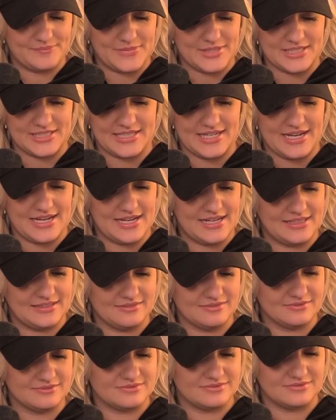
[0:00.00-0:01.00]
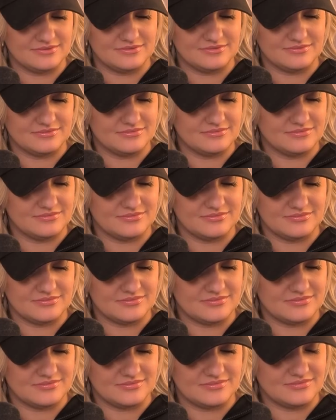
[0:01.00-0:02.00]
But yeah,
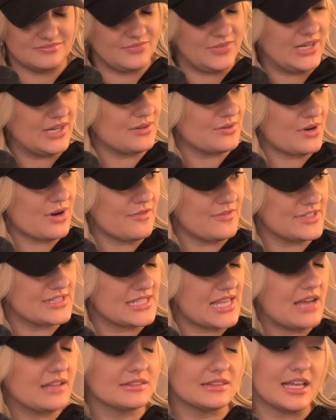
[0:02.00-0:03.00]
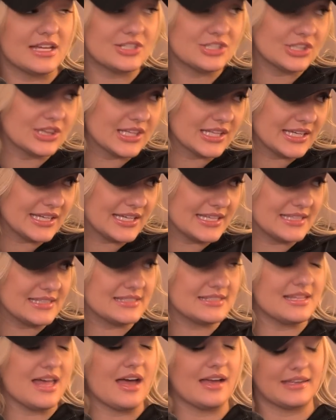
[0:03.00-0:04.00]
we don't know if it's allegedly
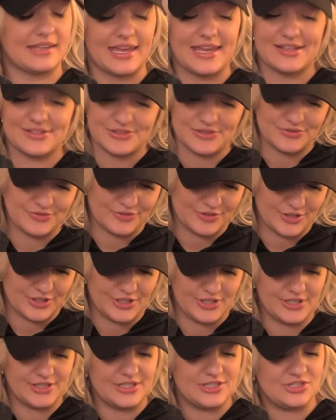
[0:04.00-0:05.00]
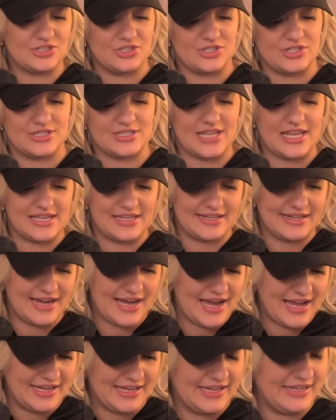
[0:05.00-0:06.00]
it's not canceled for good. It's just taking a
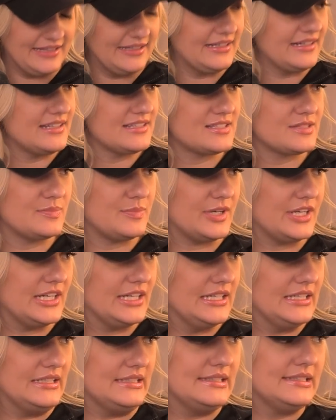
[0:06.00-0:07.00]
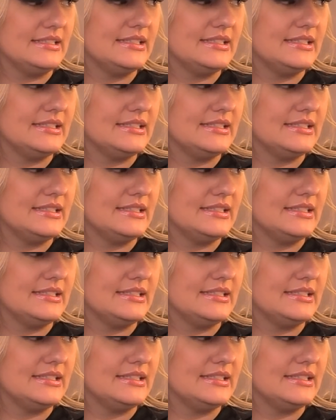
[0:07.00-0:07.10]
hiatus, but